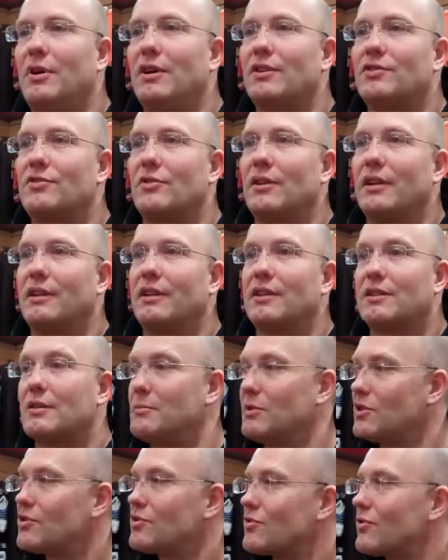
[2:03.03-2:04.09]
posture like this. I
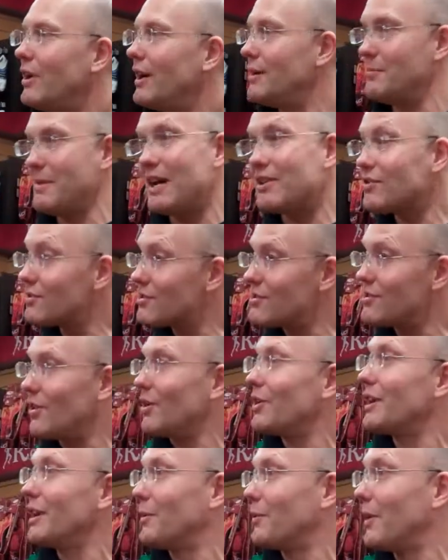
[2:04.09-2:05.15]
mean, just try and imagine
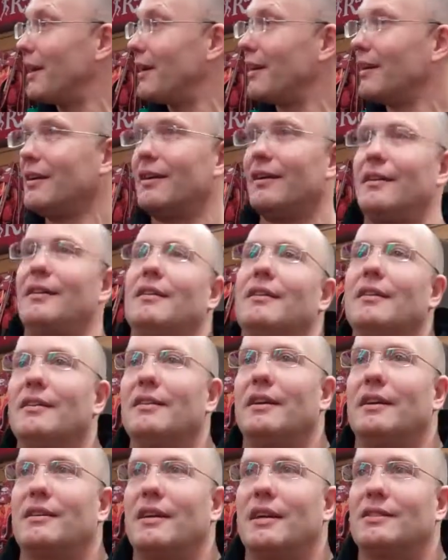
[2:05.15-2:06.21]
starting a run
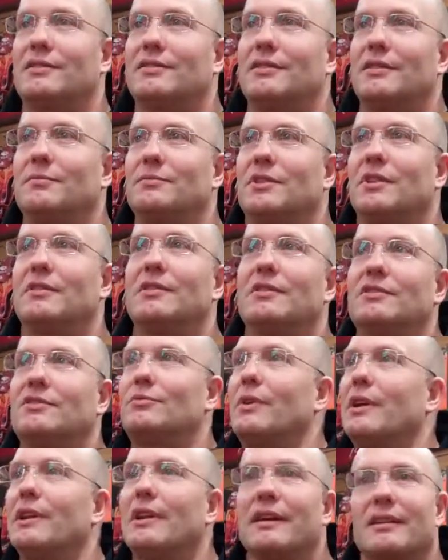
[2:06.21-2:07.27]
like this. I'm saying
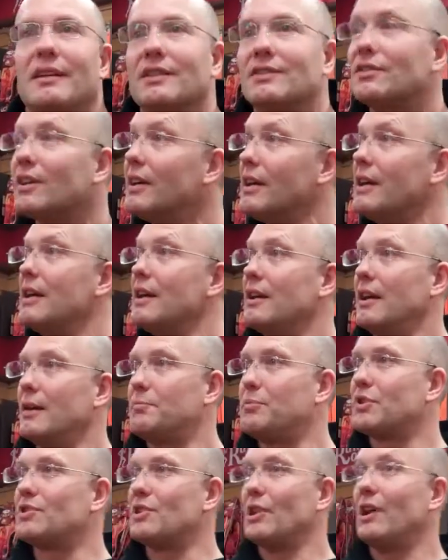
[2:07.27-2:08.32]
let's run like this.
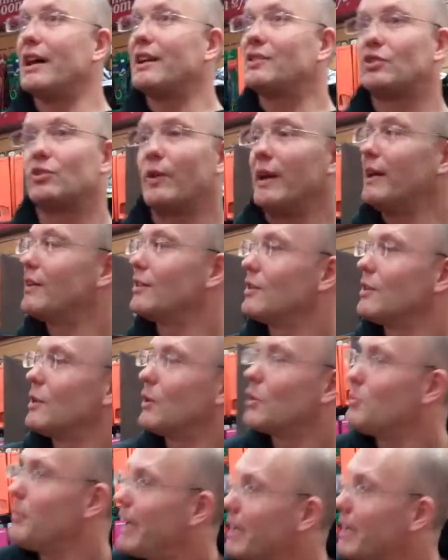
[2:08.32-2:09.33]
It puts a lot of strain on your lower